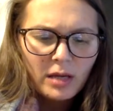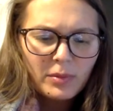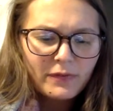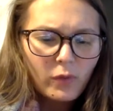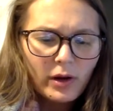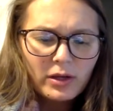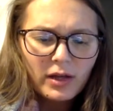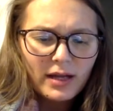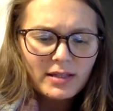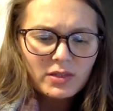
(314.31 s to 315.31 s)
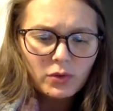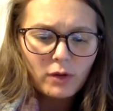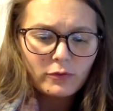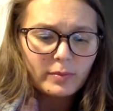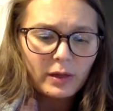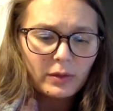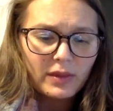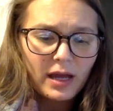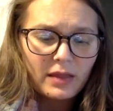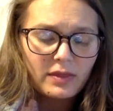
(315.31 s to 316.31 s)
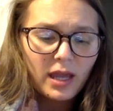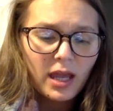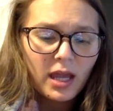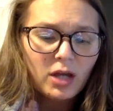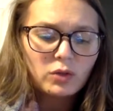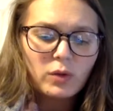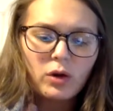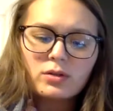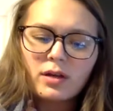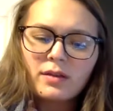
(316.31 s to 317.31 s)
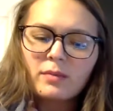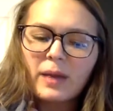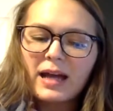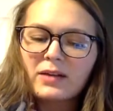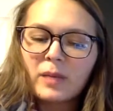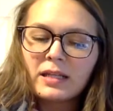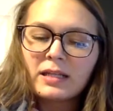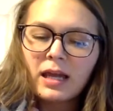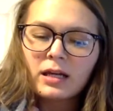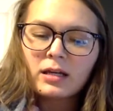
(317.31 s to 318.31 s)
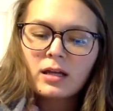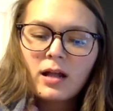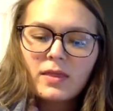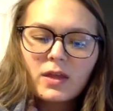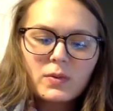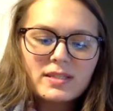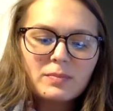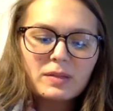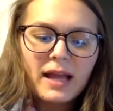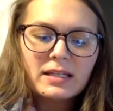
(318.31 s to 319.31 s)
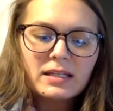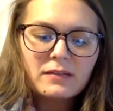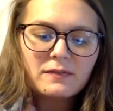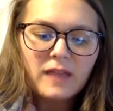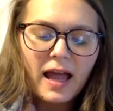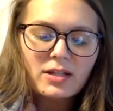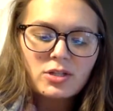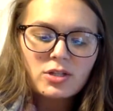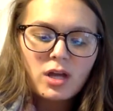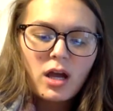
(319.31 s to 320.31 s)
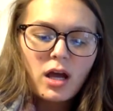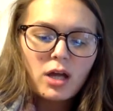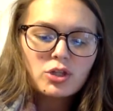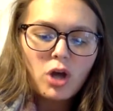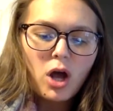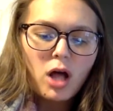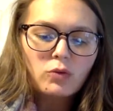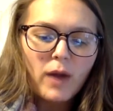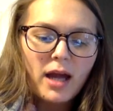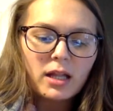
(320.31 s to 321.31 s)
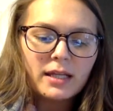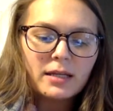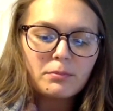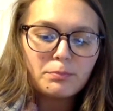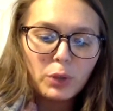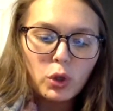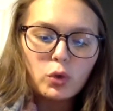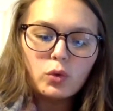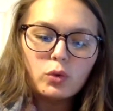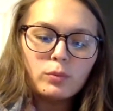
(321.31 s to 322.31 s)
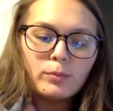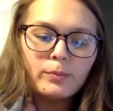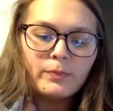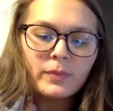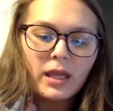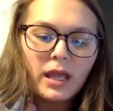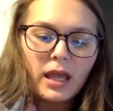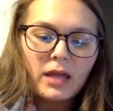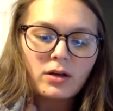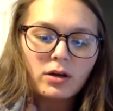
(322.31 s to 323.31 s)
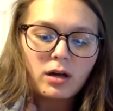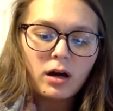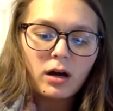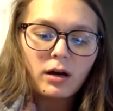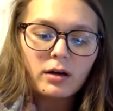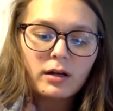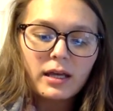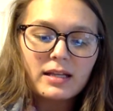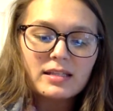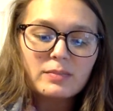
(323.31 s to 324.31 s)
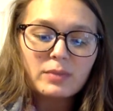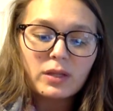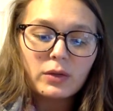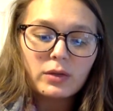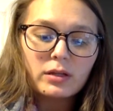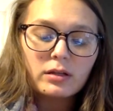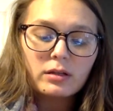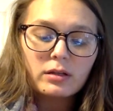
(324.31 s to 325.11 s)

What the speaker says: Before I could ask Grover about that, the hair rose on the back of my neck. There was a blinding flash, a jaw-rattling boom, and our car exploded.